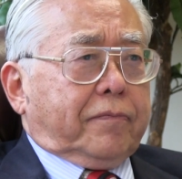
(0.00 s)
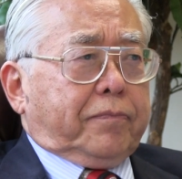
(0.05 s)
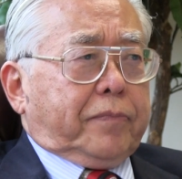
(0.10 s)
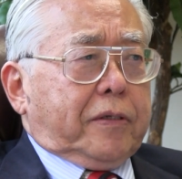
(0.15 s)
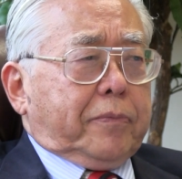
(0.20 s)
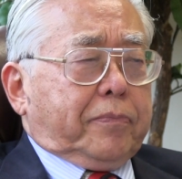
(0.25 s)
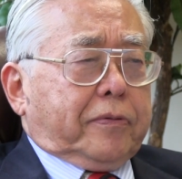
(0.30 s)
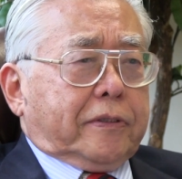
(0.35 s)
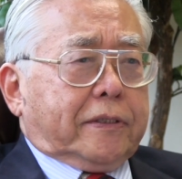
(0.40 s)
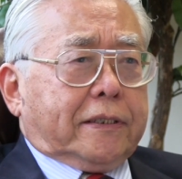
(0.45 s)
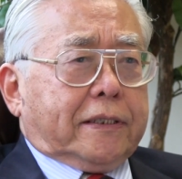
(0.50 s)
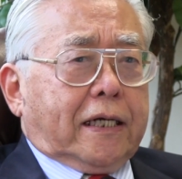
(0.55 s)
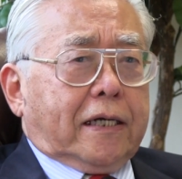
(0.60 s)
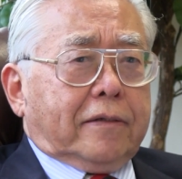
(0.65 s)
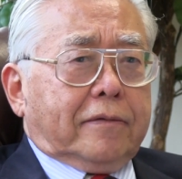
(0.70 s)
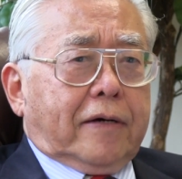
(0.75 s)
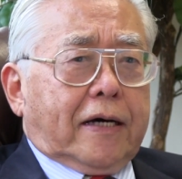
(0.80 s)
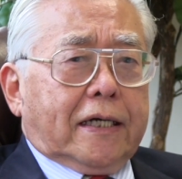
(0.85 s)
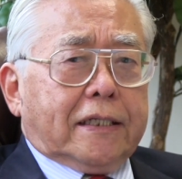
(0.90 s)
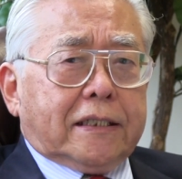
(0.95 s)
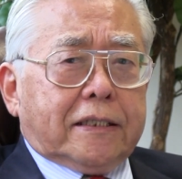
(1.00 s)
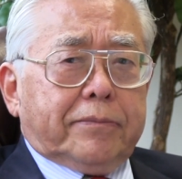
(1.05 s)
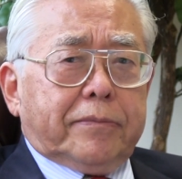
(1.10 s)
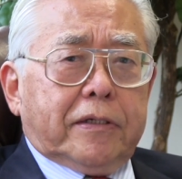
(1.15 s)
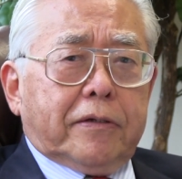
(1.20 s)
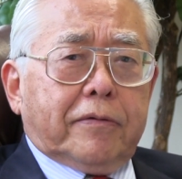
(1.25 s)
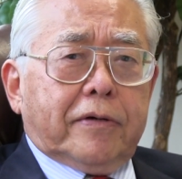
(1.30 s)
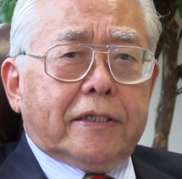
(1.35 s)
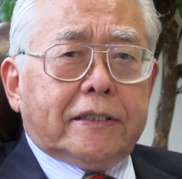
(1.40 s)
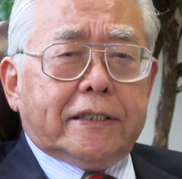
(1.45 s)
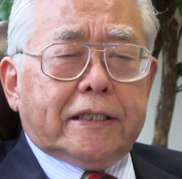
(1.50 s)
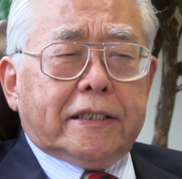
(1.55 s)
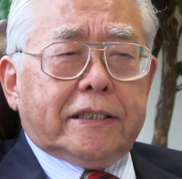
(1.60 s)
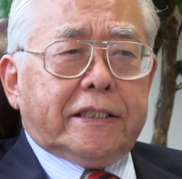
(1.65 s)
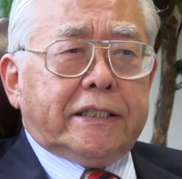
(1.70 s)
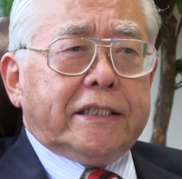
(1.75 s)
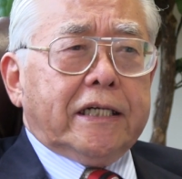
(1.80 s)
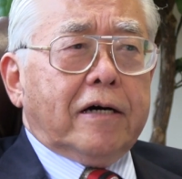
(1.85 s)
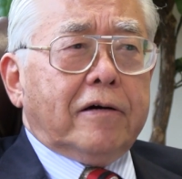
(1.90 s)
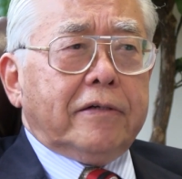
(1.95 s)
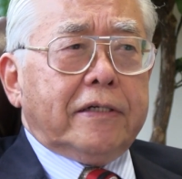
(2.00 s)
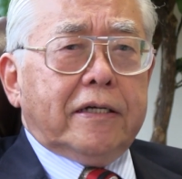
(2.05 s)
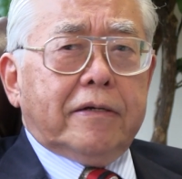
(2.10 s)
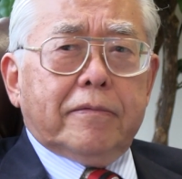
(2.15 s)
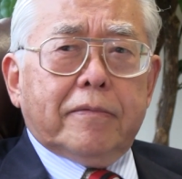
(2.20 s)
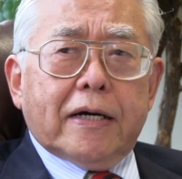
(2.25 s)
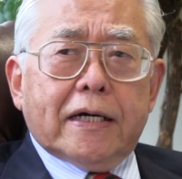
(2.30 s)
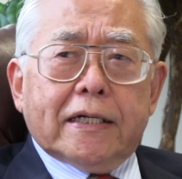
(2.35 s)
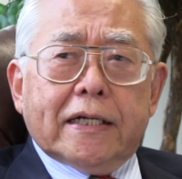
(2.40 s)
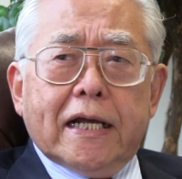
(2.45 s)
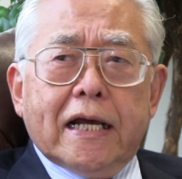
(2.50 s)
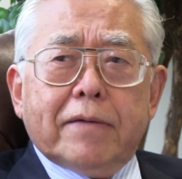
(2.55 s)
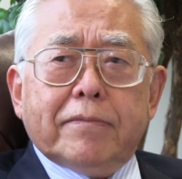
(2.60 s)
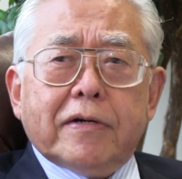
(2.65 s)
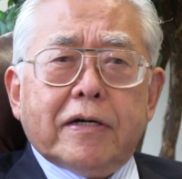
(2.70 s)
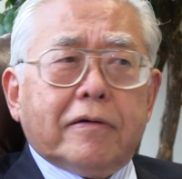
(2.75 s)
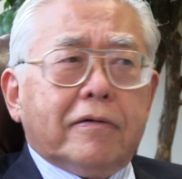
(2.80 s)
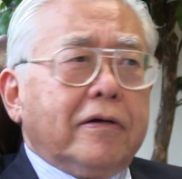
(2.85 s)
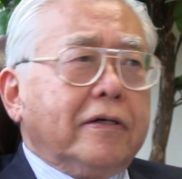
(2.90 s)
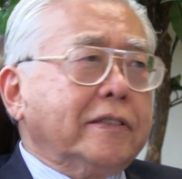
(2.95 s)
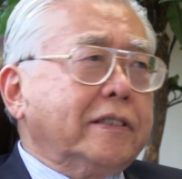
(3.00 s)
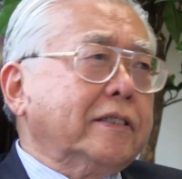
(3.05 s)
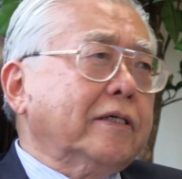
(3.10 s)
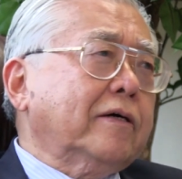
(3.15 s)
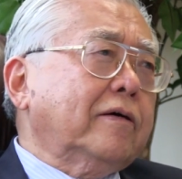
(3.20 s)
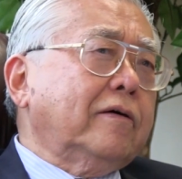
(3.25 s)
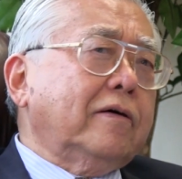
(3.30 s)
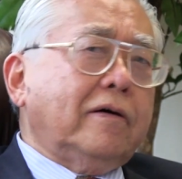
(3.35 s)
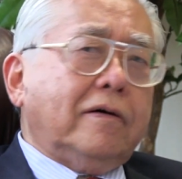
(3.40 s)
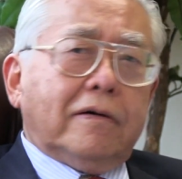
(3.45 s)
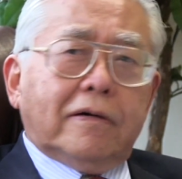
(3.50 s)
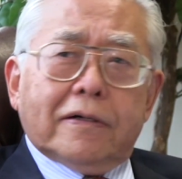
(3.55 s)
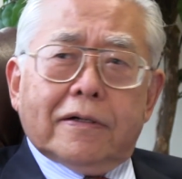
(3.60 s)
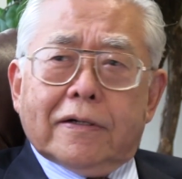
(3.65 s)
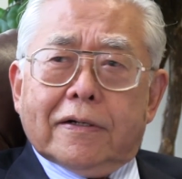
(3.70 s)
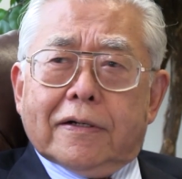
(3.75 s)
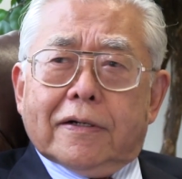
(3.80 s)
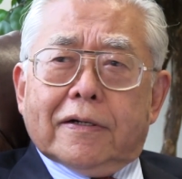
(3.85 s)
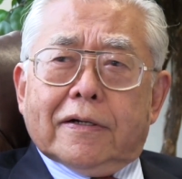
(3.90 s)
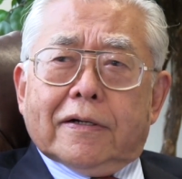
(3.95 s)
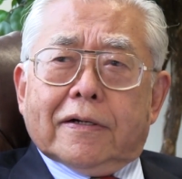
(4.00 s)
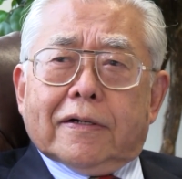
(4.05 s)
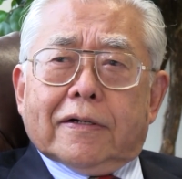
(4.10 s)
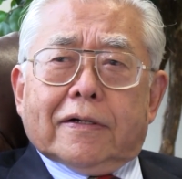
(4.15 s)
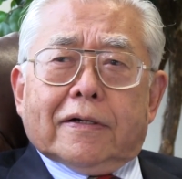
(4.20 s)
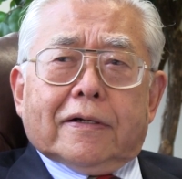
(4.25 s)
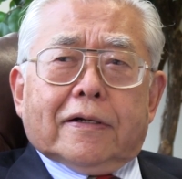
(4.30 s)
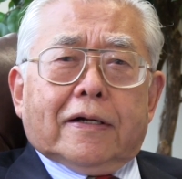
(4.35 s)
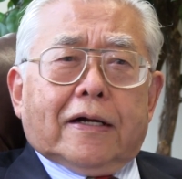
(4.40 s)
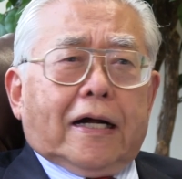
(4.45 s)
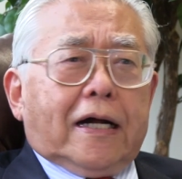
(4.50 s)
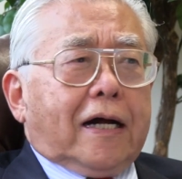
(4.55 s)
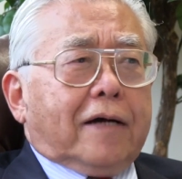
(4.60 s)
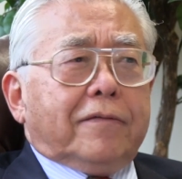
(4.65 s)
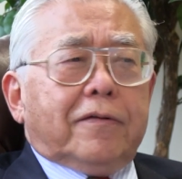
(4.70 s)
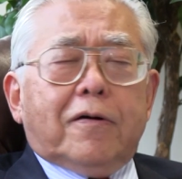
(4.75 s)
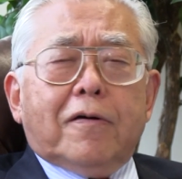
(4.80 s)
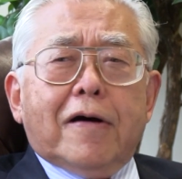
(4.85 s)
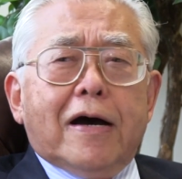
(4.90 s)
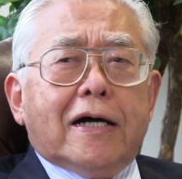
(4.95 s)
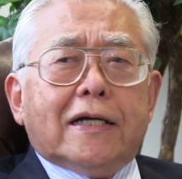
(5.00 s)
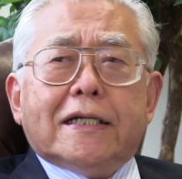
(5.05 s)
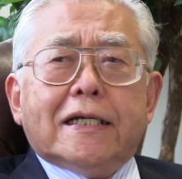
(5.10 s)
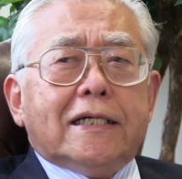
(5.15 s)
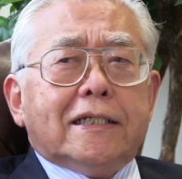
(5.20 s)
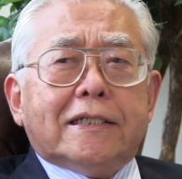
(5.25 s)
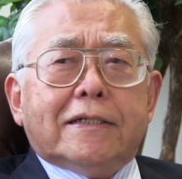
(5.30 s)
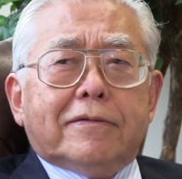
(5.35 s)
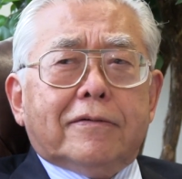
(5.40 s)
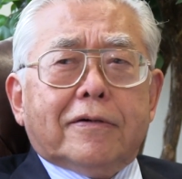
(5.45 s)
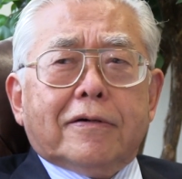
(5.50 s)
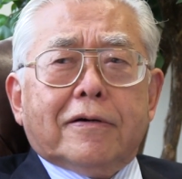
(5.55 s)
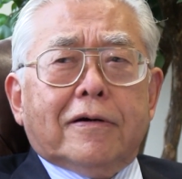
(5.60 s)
people start to ask me questions, shouting my name across the hall. I had no idea they were